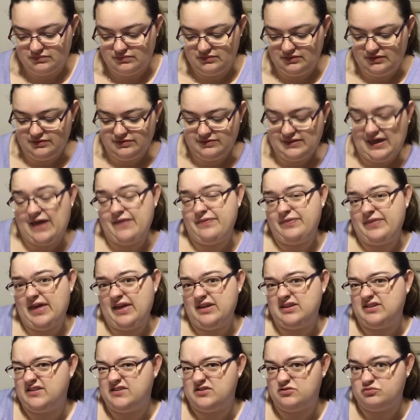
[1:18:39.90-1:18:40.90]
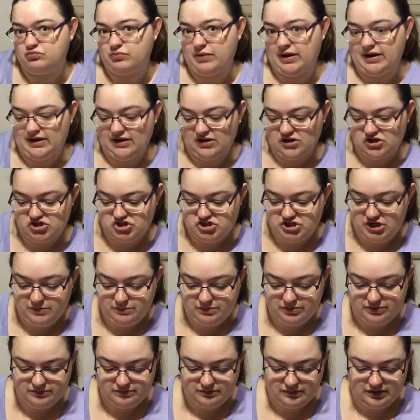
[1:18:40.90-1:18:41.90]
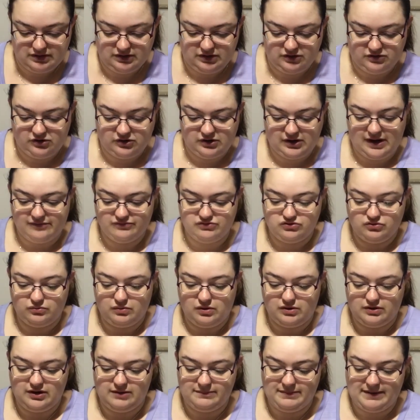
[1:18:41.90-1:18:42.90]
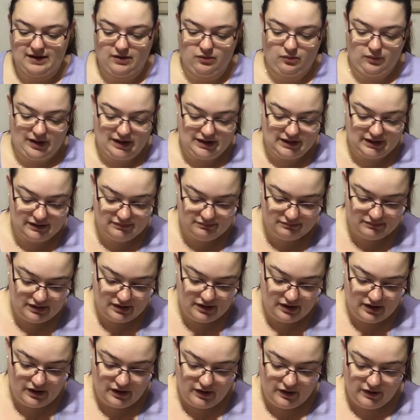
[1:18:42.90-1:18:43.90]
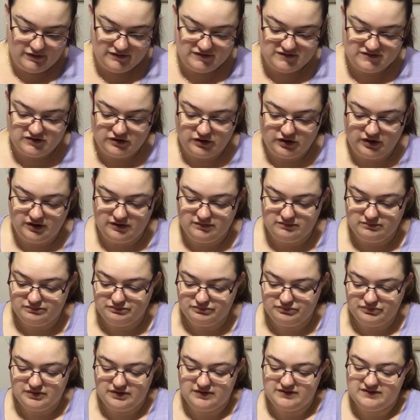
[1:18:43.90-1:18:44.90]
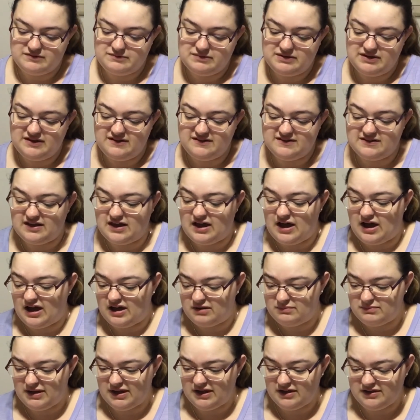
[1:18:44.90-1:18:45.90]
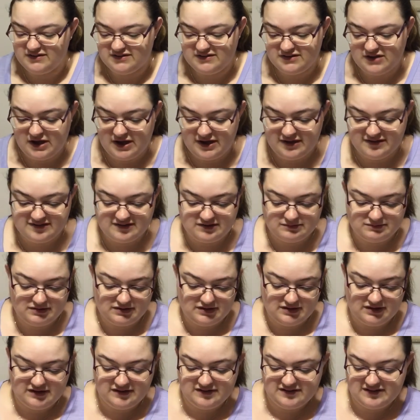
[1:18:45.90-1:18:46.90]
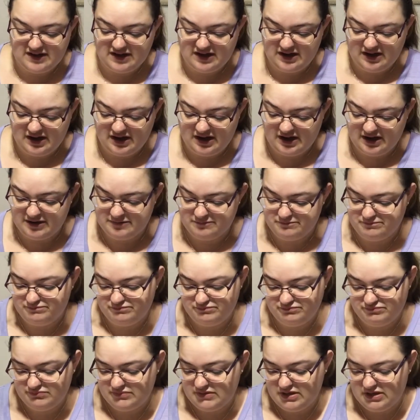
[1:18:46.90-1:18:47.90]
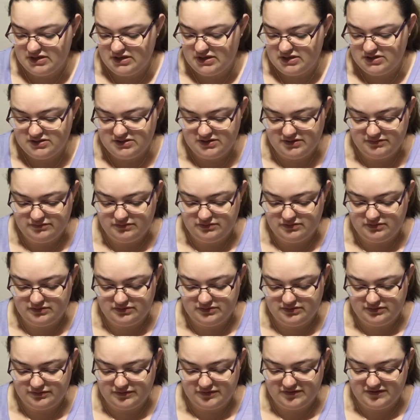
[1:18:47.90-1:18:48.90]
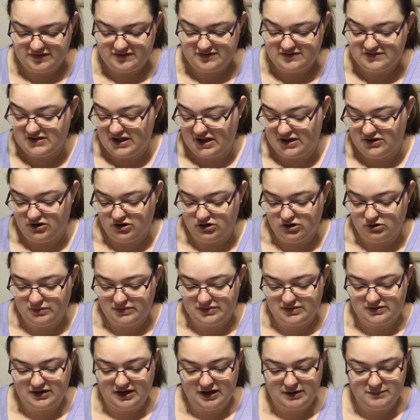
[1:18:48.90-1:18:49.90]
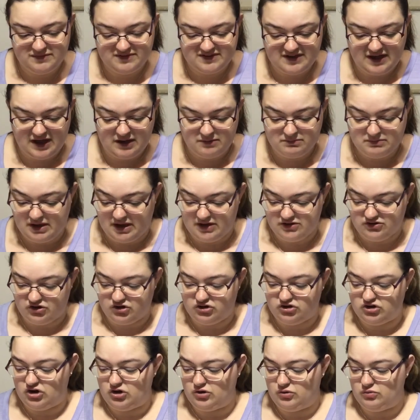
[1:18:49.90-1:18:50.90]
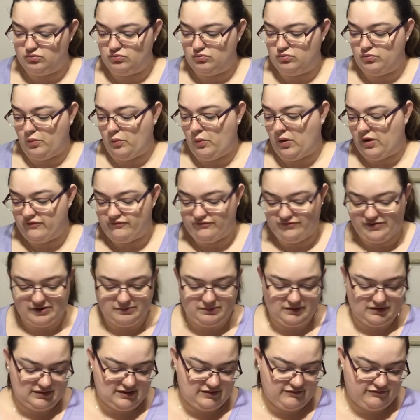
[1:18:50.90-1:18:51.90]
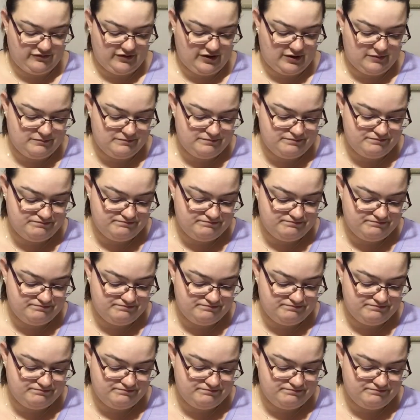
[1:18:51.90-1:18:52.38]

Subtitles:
that they're just ready to ship and you don't have to worry about waiting. So some of these are card maker size, some of these are different sizes. I don't know what the names are. I don't know what fabric they're from.